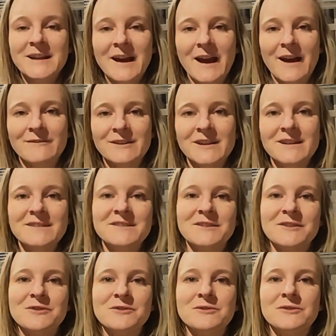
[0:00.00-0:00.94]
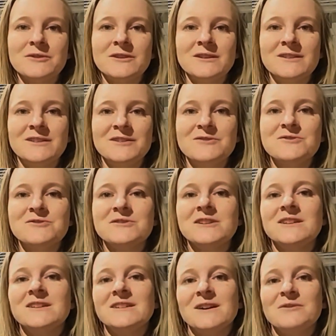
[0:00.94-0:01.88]
heavy. So
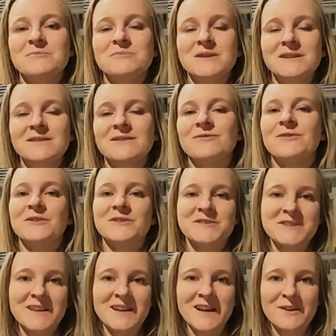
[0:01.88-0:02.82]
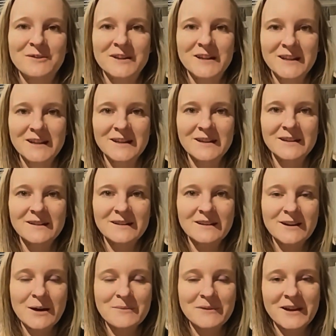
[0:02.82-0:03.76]
usually that would be the first thing I would eat
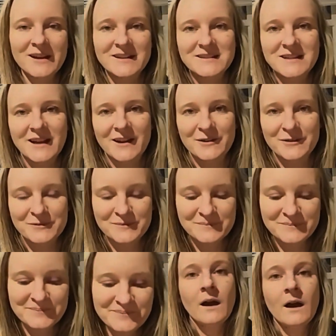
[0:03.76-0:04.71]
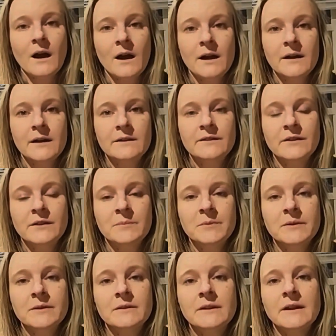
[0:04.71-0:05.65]
coming out of town. I
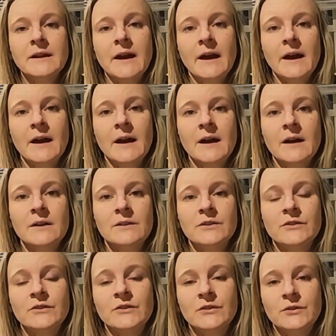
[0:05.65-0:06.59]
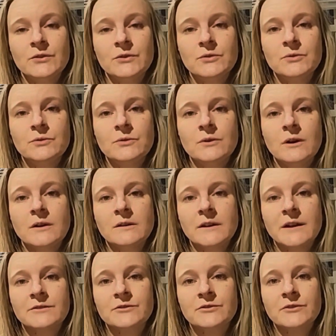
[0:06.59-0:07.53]
typically had 2
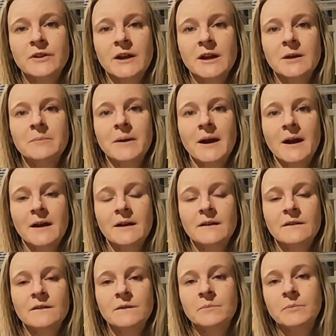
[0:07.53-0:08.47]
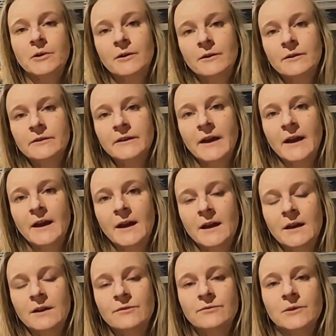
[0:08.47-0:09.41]
electrolyte packets per
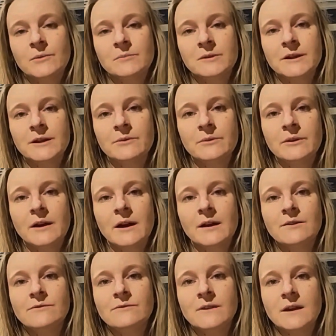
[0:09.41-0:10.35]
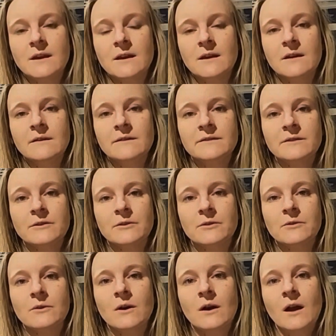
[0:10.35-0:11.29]
day from Liquid IV.
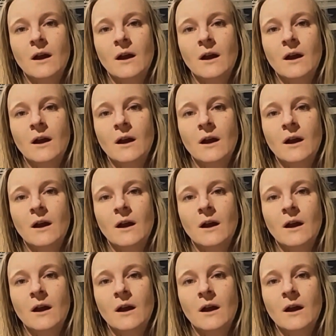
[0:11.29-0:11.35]
So